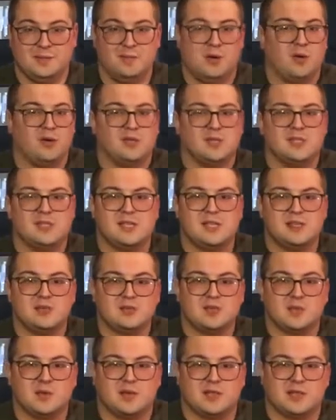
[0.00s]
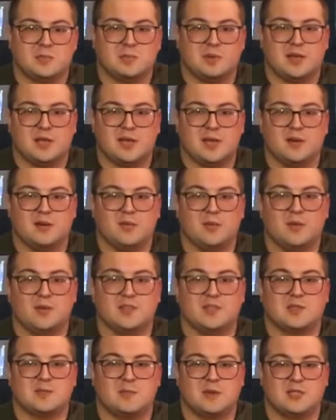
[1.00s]
Paul continues to explain
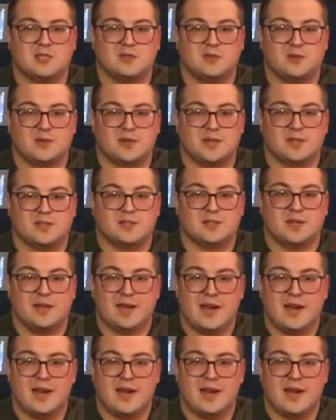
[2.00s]
what this means for us